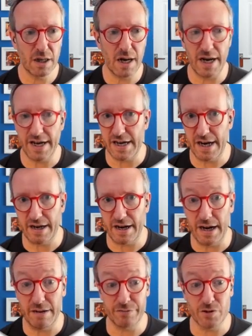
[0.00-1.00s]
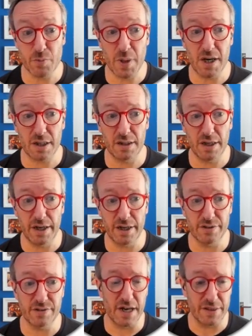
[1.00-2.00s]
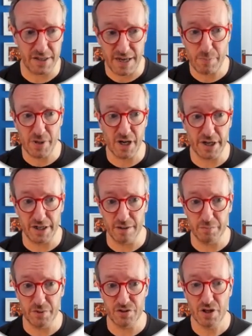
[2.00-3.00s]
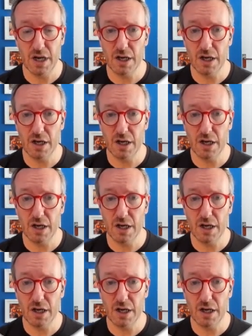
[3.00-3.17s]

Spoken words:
I now have the spark lines and the KPI numbers